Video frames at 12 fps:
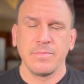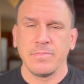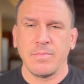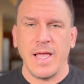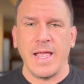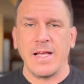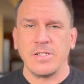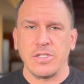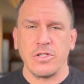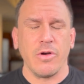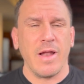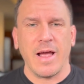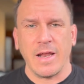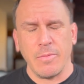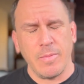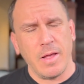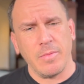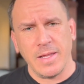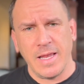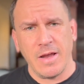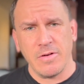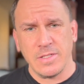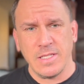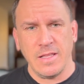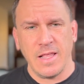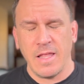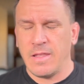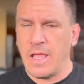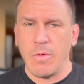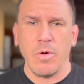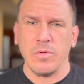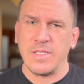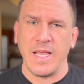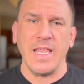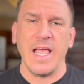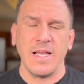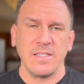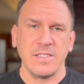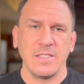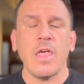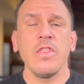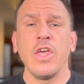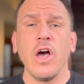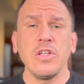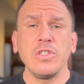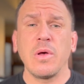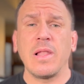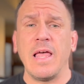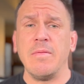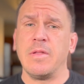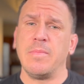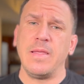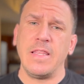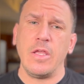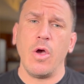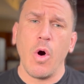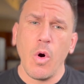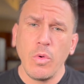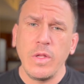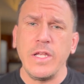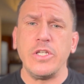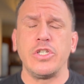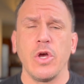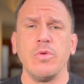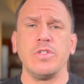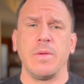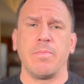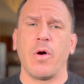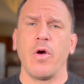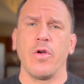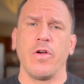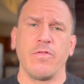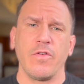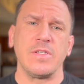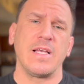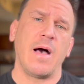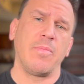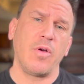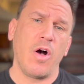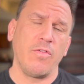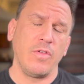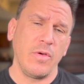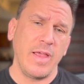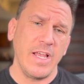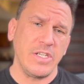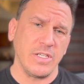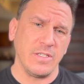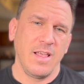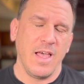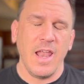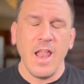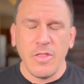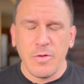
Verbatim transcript: My guess is they're not going to be able to guarantee that, and they won't say yes. They also claim to be the only chosen partner for top golf locations. Another